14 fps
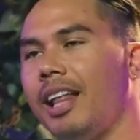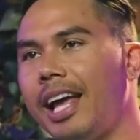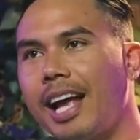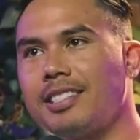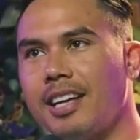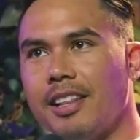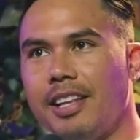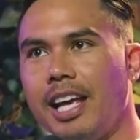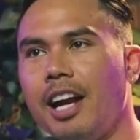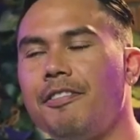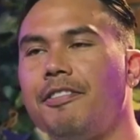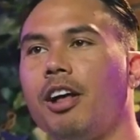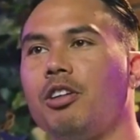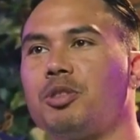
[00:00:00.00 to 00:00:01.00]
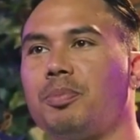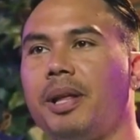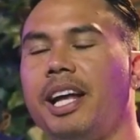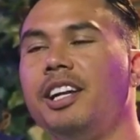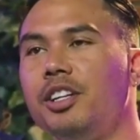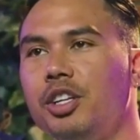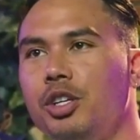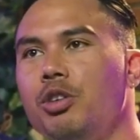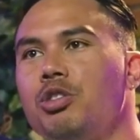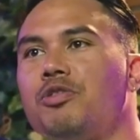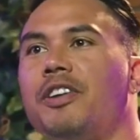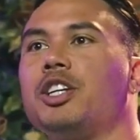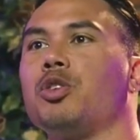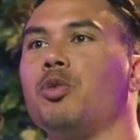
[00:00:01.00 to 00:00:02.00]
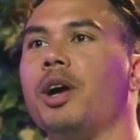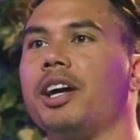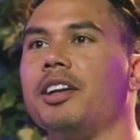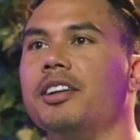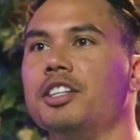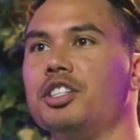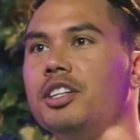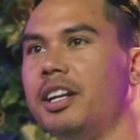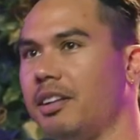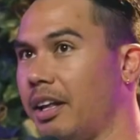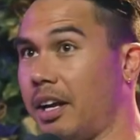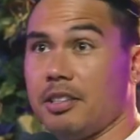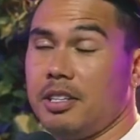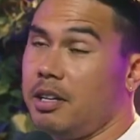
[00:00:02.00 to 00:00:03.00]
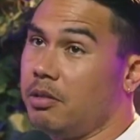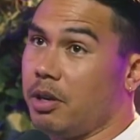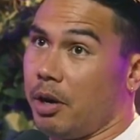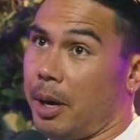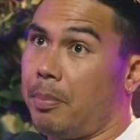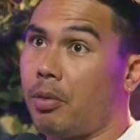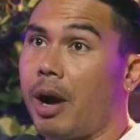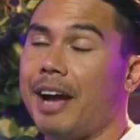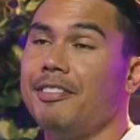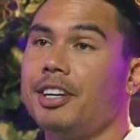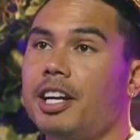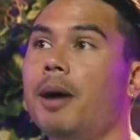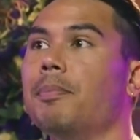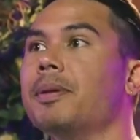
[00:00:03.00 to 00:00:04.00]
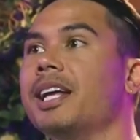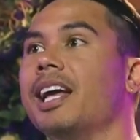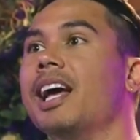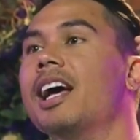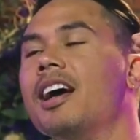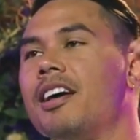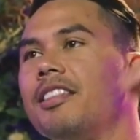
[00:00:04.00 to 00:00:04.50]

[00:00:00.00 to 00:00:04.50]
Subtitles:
Like I said, the NFL is planning to use facial recognition, and like I said, they're a private company.